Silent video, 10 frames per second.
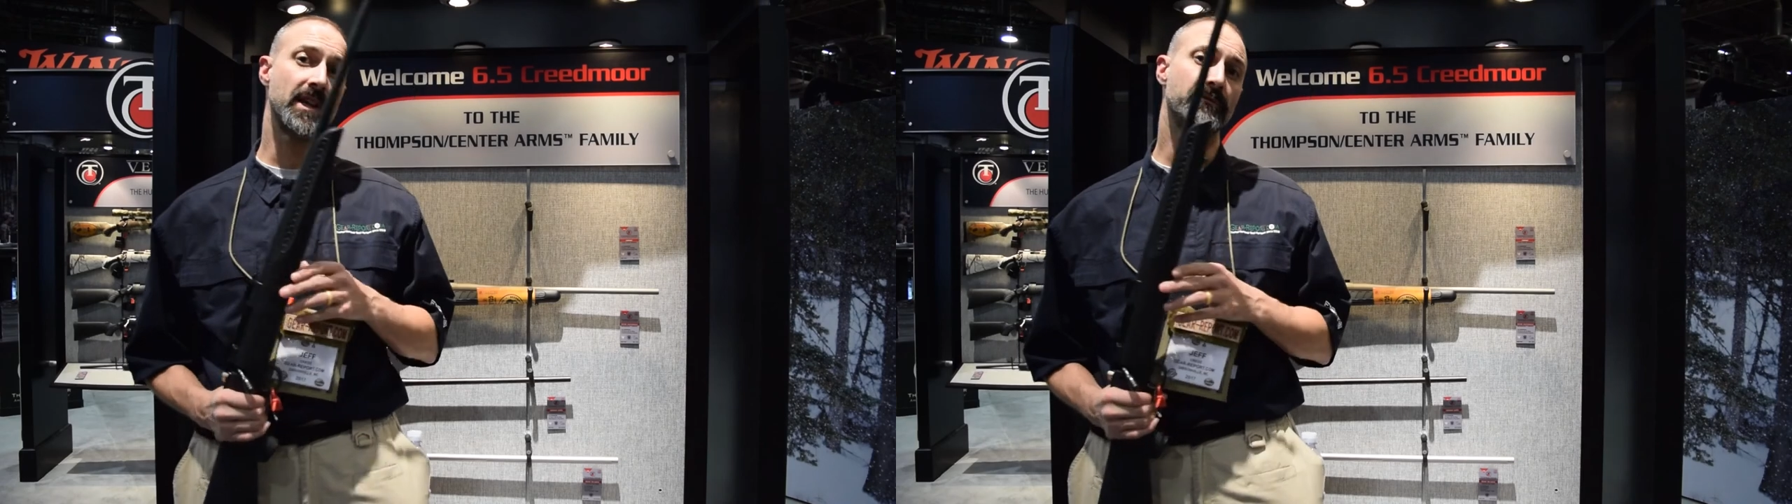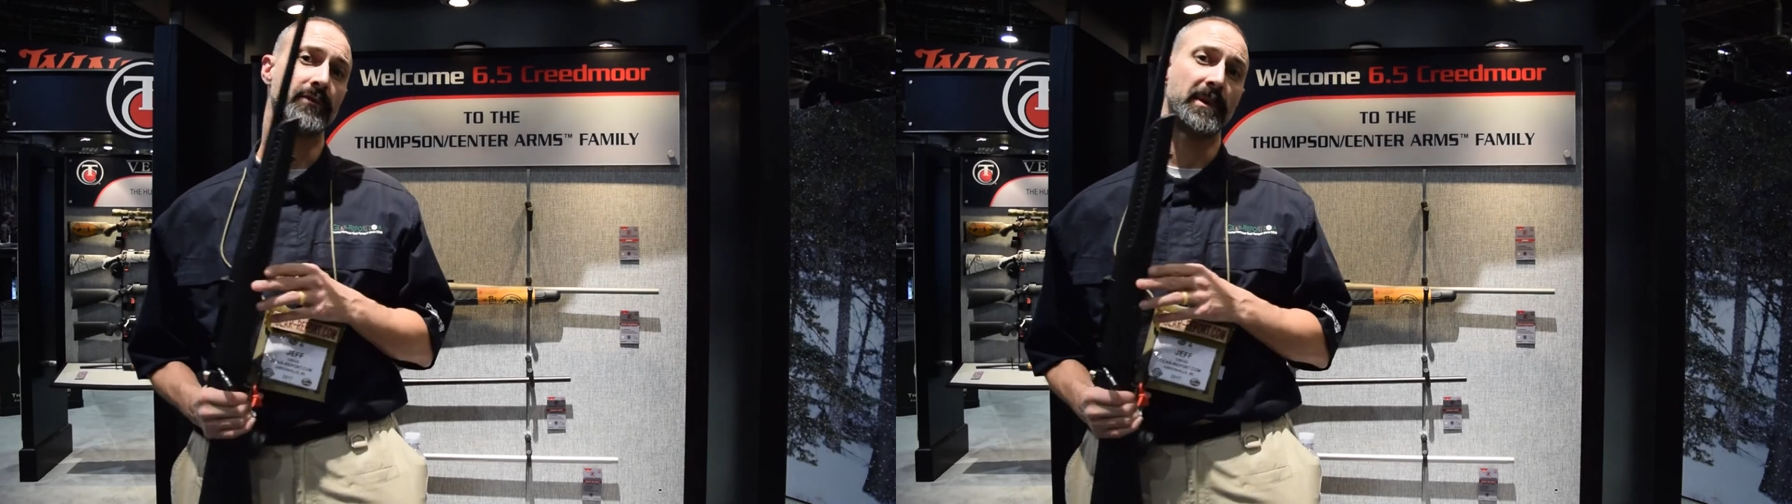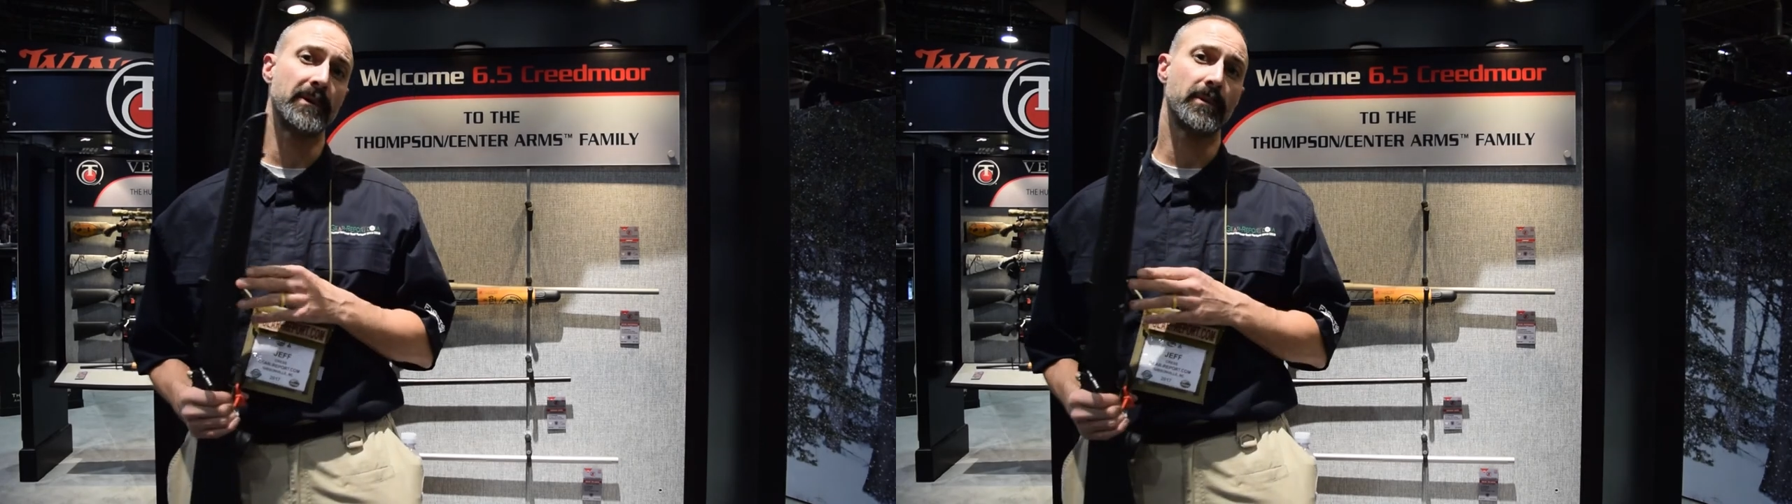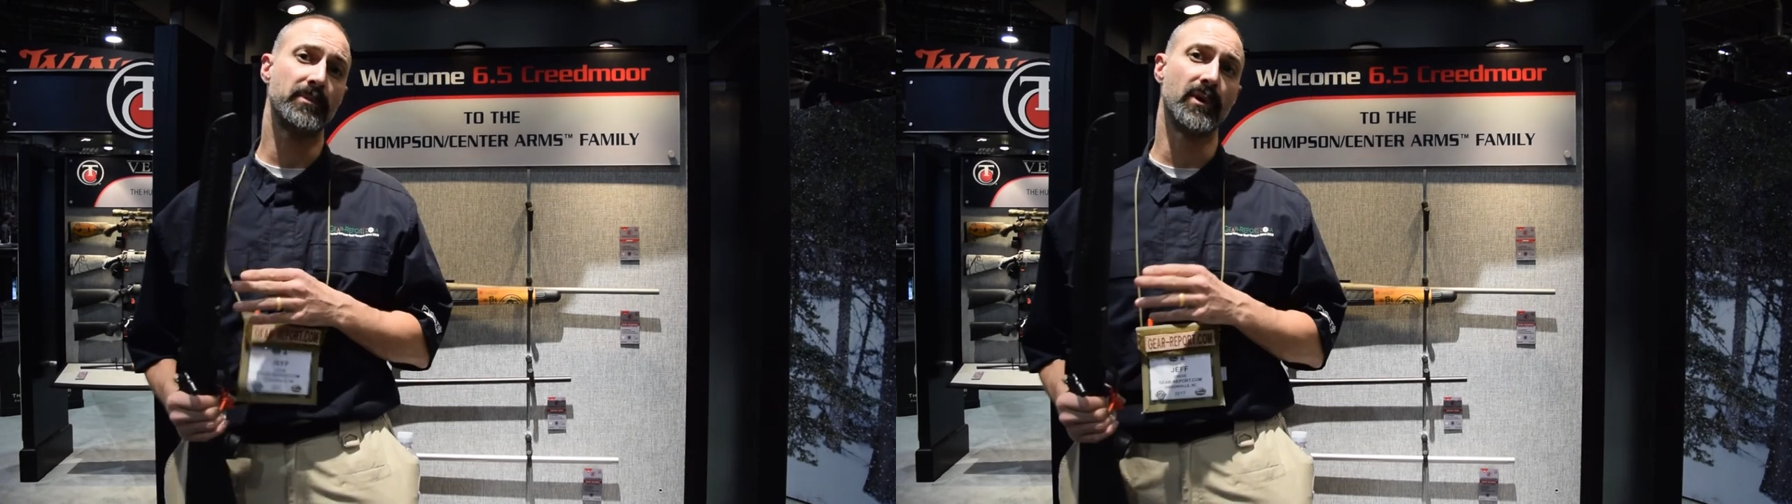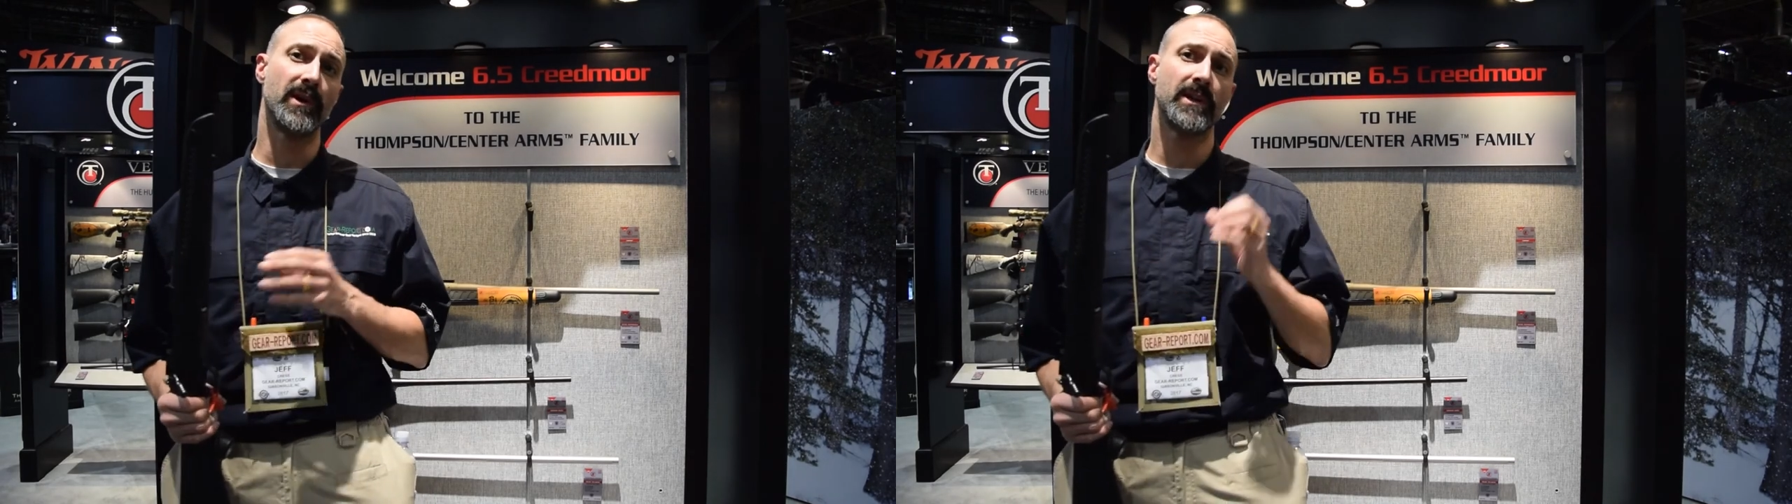Jeff from Gear
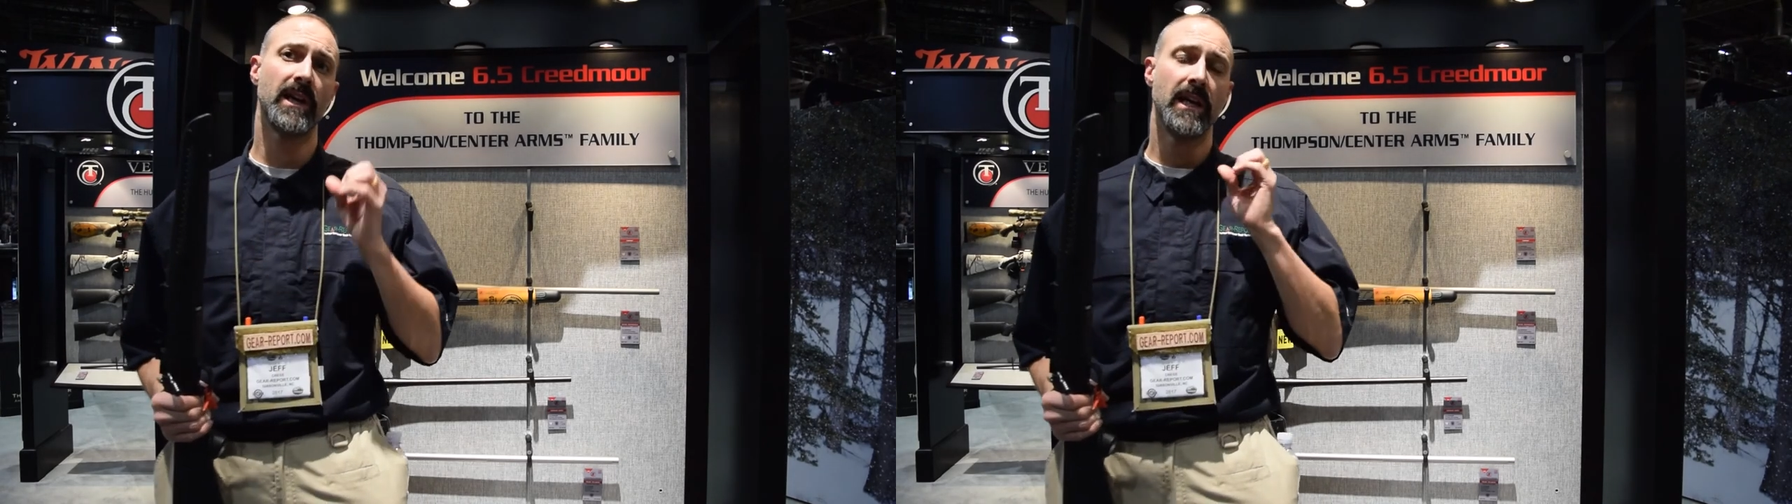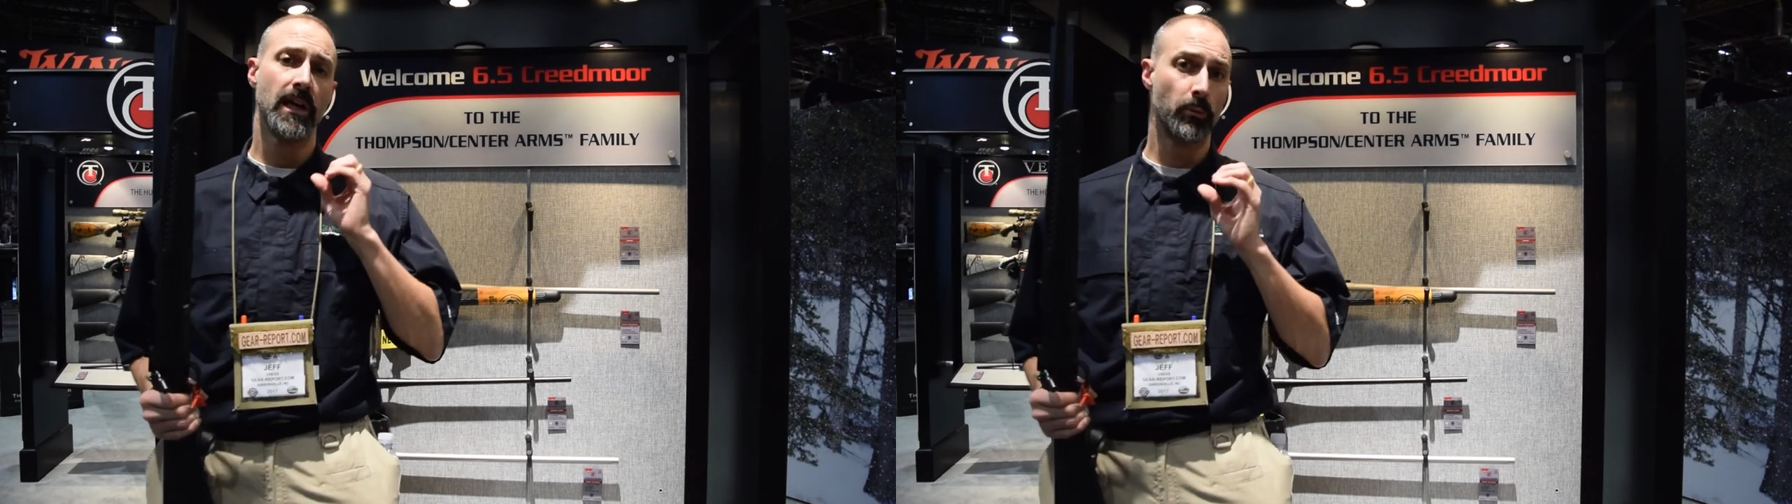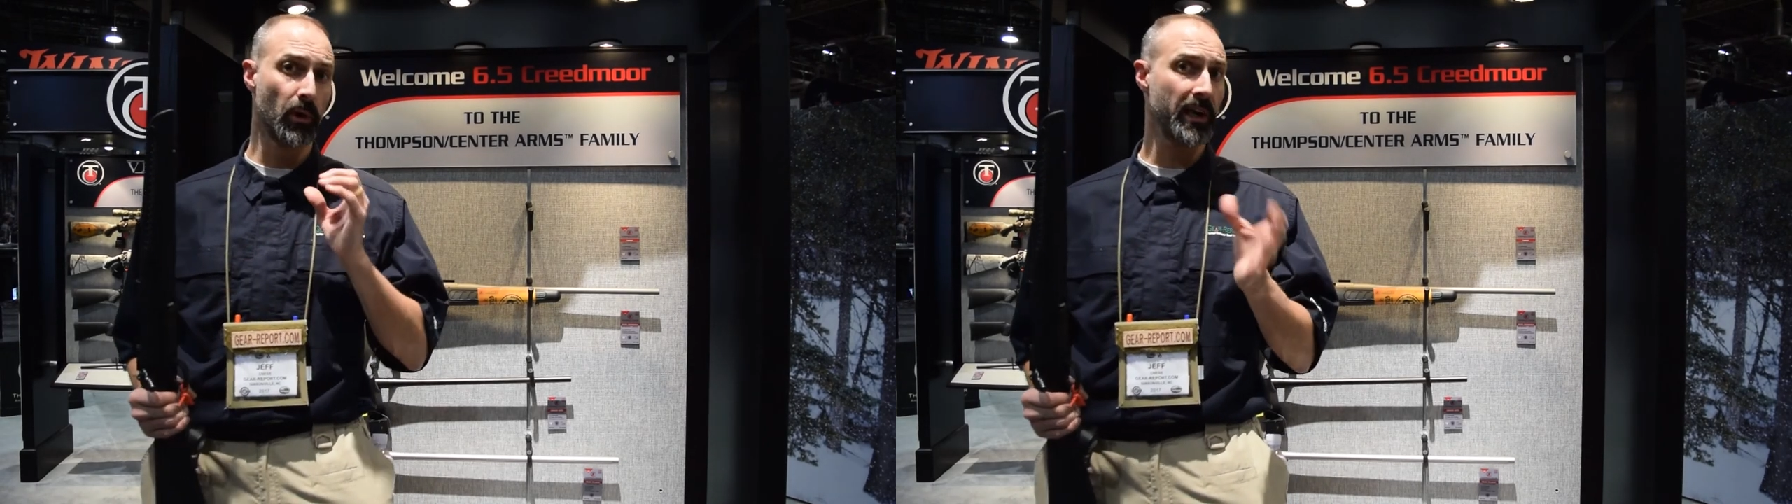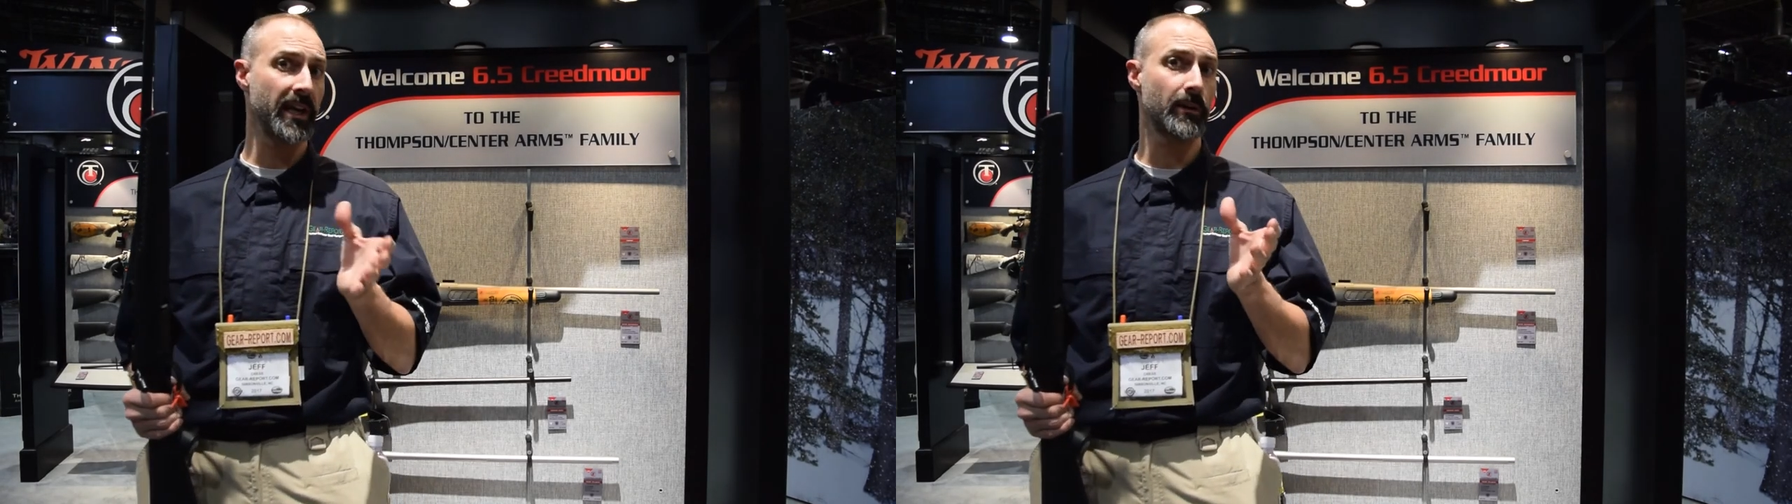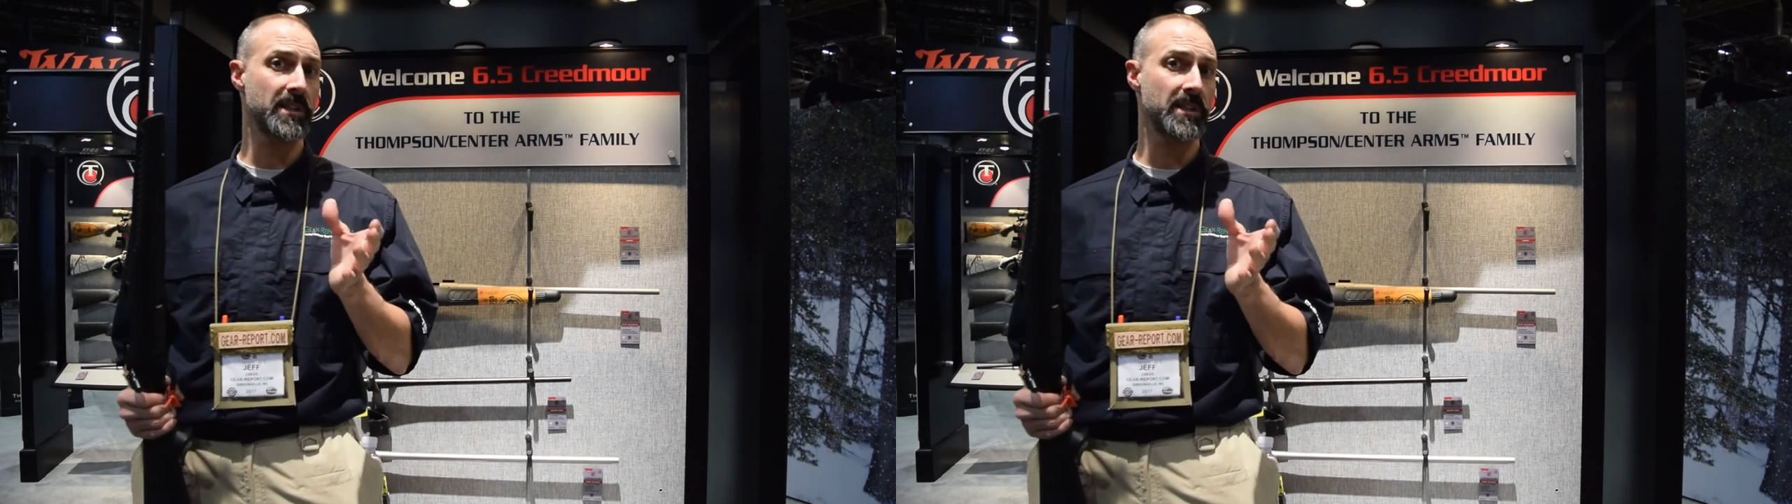Report. We're here